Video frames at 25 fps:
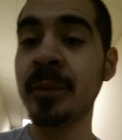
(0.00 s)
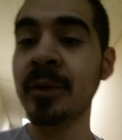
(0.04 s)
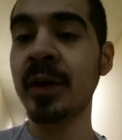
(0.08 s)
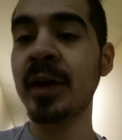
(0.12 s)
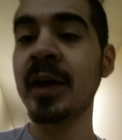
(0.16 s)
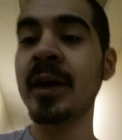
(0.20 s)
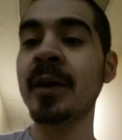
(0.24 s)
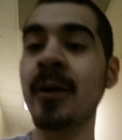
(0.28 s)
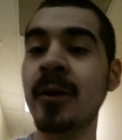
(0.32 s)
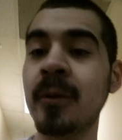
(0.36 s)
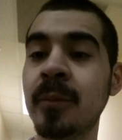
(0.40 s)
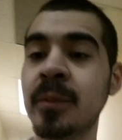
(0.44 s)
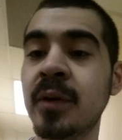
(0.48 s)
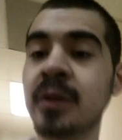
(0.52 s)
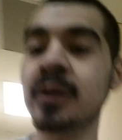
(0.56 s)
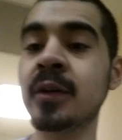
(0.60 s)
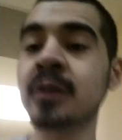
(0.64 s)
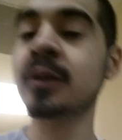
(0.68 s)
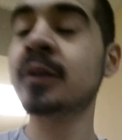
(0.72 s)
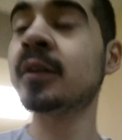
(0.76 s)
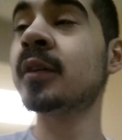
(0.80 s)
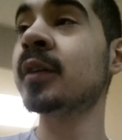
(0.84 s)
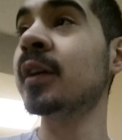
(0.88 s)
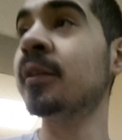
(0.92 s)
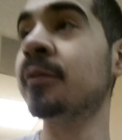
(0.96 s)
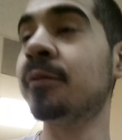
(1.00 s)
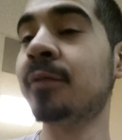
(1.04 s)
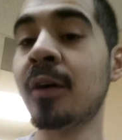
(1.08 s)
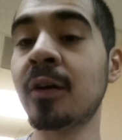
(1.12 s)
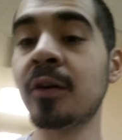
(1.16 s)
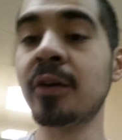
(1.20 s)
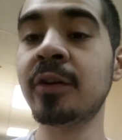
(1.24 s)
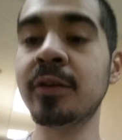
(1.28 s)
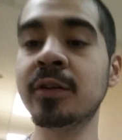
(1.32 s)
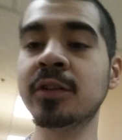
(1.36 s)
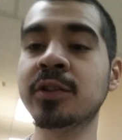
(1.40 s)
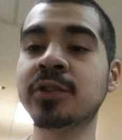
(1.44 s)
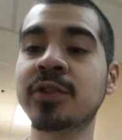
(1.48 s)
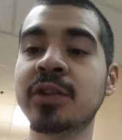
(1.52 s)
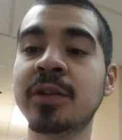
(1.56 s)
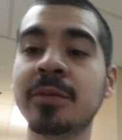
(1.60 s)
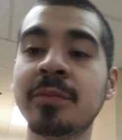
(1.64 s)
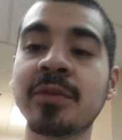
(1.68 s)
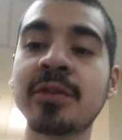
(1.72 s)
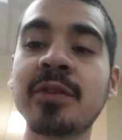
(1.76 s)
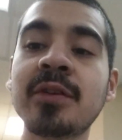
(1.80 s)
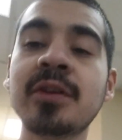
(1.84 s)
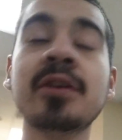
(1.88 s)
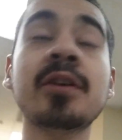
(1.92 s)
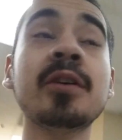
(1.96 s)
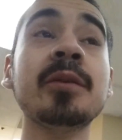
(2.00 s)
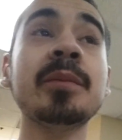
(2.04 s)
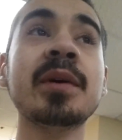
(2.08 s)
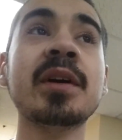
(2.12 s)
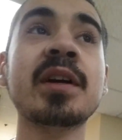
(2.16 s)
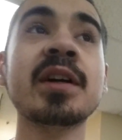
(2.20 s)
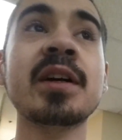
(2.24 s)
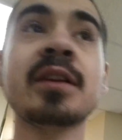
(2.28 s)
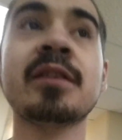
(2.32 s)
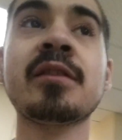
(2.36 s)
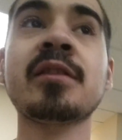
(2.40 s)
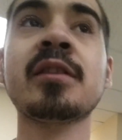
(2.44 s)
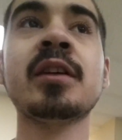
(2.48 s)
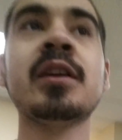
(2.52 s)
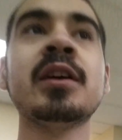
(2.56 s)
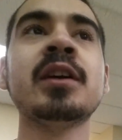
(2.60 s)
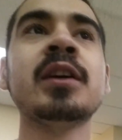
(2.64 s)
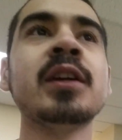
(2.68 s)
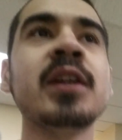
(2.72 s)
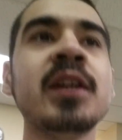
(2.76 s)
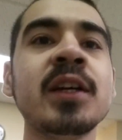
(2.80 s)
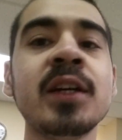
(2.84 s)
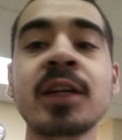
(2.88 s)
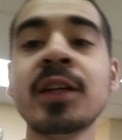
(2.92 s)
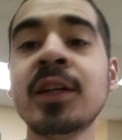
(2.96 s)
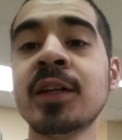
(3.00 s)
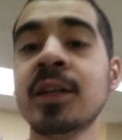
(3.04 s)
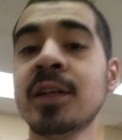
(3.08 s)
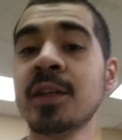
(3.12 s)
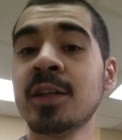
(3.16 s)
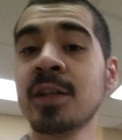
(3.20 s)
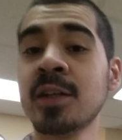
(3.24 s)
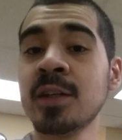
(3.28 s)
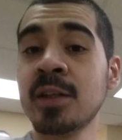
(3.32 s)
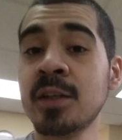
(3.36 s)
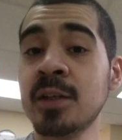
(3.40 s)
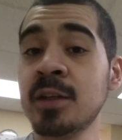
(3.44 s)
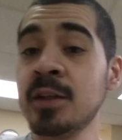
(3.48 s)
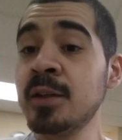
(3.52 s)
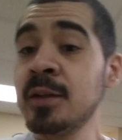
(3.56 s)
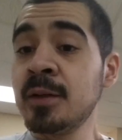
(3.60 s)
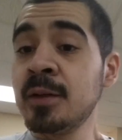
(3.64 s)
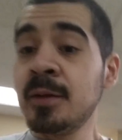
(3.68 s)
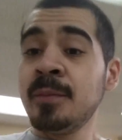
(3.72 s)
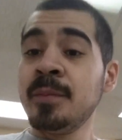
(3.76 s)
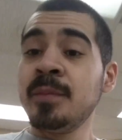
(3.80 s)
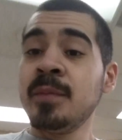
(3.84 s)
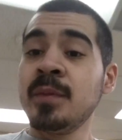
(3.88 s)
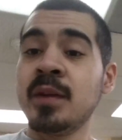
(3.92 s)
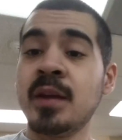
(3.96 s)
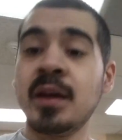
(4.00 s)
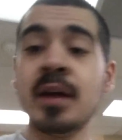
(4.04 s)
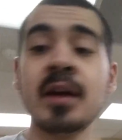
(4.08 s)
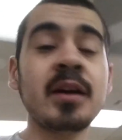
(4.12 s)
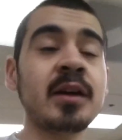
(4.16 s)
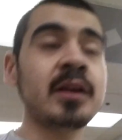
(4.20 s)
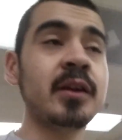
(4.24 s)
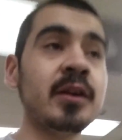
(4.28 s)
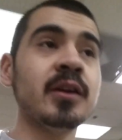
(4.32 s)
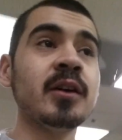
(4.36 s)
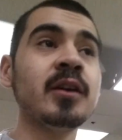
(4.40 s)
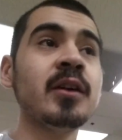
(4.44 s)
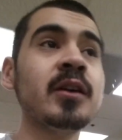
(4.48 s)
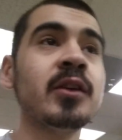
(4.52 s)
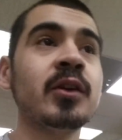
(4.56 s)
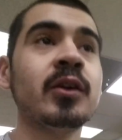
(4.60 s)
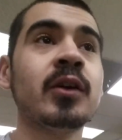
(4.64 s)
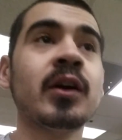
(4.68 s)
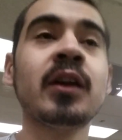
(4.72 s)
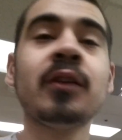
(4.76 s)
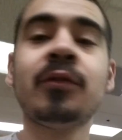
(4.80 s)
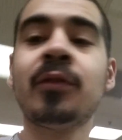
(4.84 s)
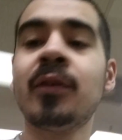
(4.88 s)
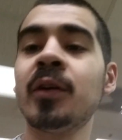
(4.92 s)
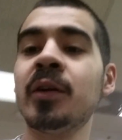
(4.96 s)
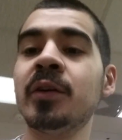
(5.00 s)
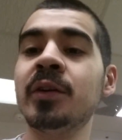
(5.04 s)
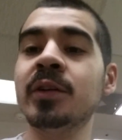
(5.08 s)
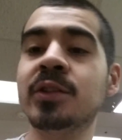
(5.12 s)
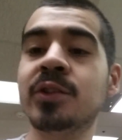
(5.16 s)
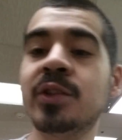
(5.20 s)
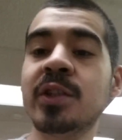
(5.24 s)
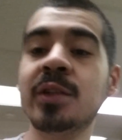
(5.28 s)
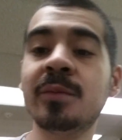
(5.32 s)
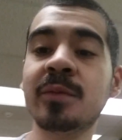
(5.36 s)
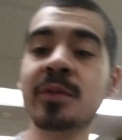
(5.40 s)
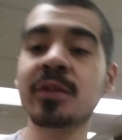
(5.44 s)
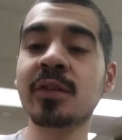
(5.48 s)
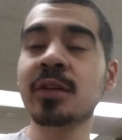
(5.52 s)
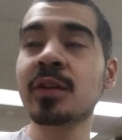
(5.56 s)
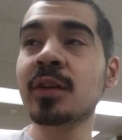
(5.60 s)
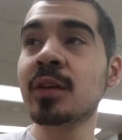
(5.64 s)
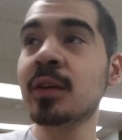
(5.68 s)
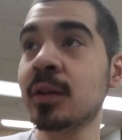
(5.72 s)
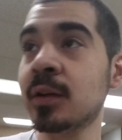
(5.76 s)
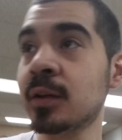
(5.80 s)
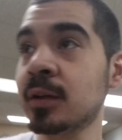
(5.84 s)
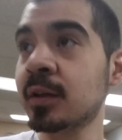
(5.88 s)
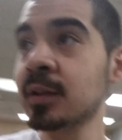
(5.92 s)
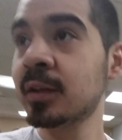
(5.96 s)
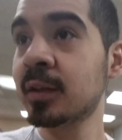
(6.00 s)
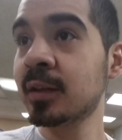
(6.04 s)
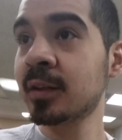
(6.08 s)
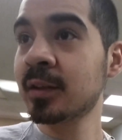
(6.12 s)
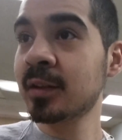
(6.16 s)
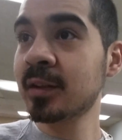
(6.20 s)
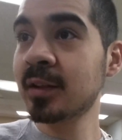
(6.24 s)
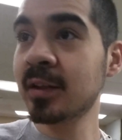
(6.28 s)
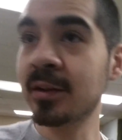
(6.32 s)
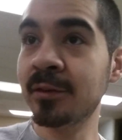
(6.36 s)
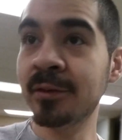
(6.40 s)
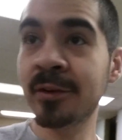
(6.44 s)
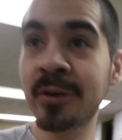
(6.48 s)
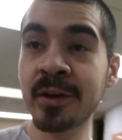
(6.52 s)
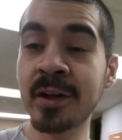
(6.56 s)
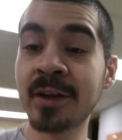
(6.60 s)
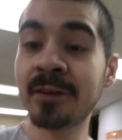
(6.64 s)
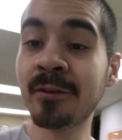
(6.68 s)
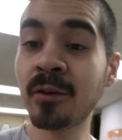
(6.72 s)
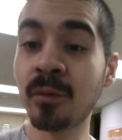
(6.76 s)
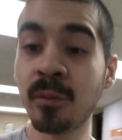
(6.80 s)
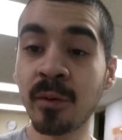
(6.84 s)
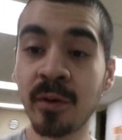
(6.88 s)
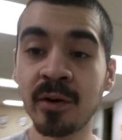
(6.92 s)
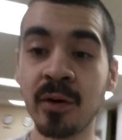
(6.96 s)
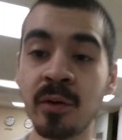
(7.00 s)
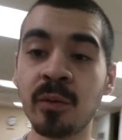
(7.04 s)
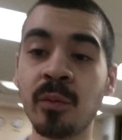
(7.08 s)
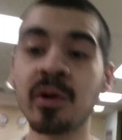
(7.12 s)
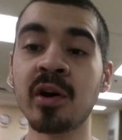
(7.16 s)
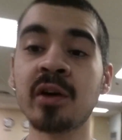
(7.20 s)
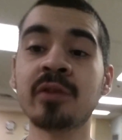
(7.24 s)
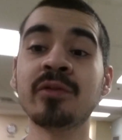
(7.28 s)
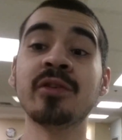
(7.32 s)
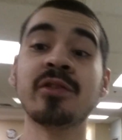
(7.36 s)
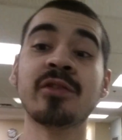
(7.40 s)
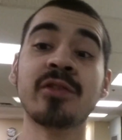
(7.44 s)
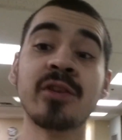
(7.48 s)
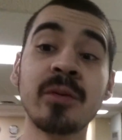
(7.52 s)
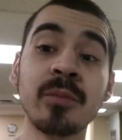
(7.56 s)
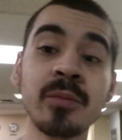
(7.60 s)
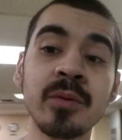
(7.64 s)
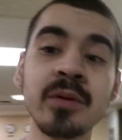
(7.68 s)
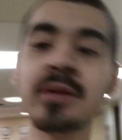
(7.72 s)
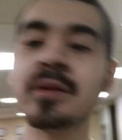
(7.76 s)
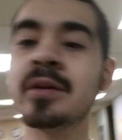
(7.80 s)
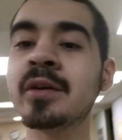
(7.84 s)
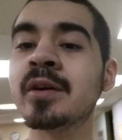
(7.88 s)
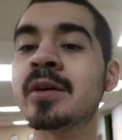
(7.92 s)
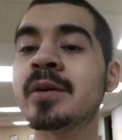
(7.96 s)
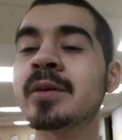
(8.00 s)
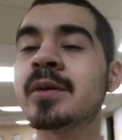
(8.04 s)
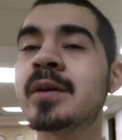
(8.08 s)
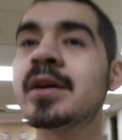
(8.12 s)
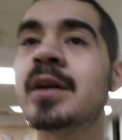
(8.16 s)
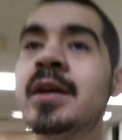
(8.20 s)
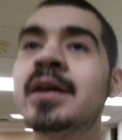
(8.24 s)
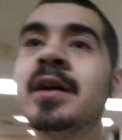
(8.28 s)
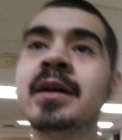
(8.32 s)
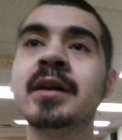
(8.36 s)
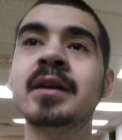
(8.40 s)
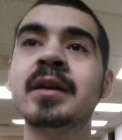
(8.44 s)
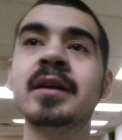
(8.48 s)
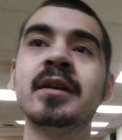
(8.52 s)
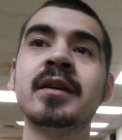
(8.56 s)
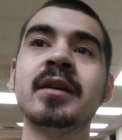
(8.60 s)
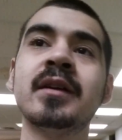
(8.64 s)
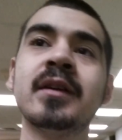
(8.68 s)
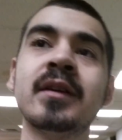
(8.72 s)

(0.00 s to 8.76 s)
your head up, you know, and follow your dreams, you know, because yeah, you know, you gotta follow your dreams if you never want to work for someone, you know, and